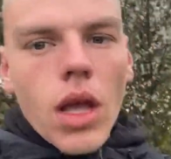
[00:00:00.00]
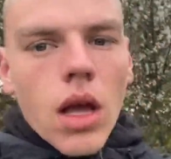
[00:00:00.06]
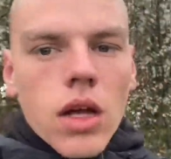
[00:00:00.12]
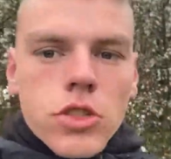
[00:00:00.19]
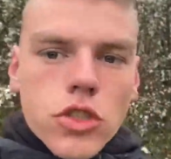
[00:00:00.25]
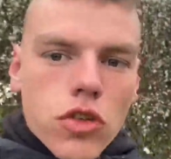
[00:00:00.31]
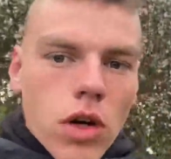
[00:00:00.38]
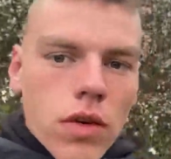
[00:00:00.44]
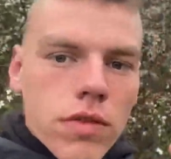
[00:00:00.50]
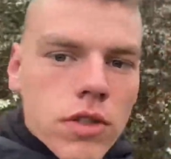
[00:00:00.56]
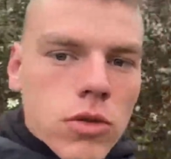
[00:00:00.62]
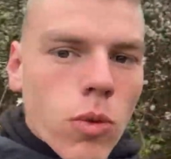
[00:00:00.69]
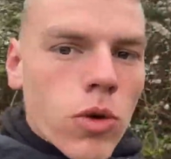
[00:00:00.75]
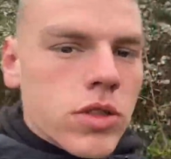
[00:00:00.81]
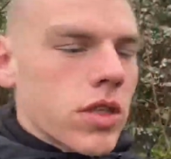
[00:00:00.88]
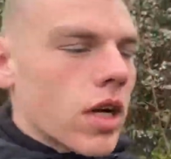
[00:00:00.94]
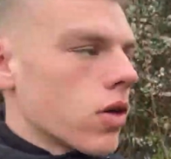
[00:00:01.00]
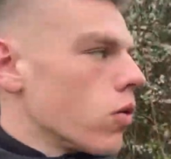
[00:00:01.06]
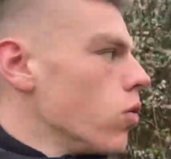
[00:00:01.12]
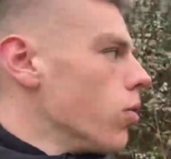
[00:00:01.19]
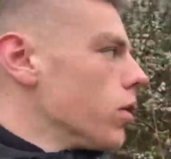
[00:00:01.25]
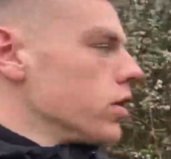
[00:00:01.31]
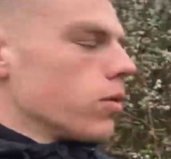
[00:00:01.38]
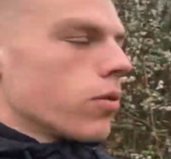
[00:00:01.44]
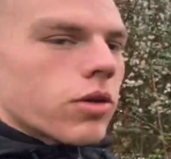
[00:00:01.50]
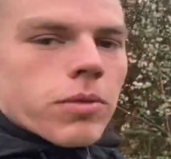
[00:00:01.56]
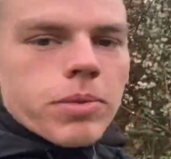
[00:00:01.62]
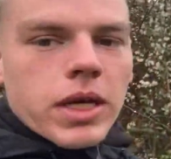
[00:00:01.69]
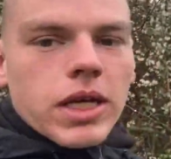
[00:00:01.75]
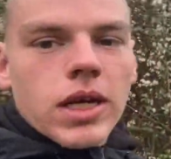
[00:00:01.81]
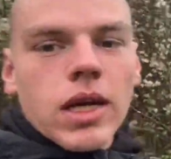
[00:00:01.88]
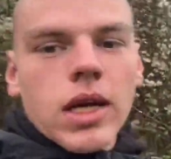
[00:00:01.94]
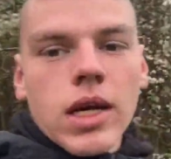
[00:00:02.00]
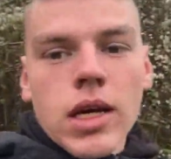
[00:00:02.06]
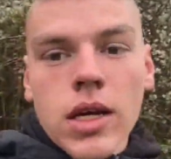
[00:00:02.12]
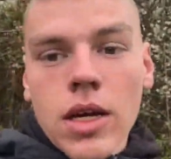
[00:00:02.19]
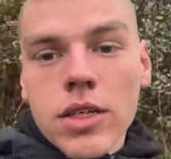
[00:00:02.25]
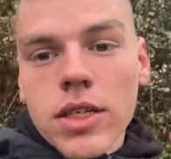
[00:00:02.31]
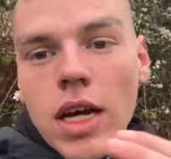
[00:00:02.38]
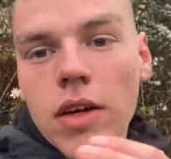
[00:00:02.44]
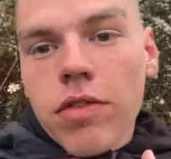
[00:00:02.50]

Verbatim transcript: and striving towards that goal where you want to be. And you get